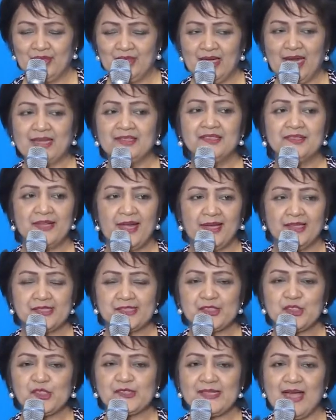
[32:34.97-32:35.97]
And
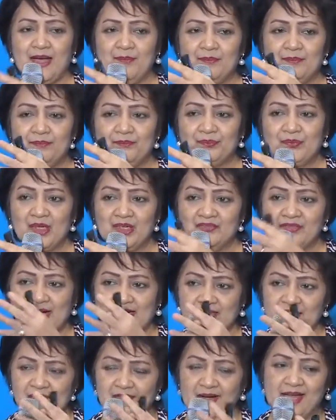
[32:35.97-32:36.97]
thanks to some of
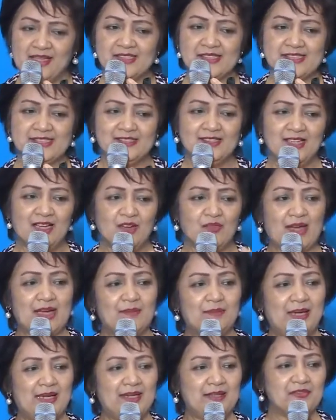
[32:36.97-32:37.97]
our friends,
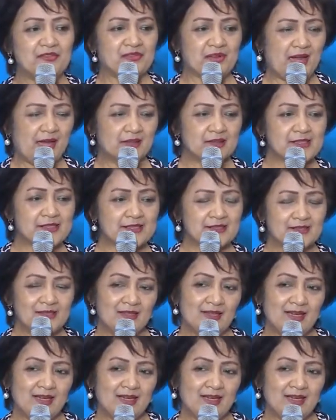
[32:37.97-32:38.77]
well-meaning friends,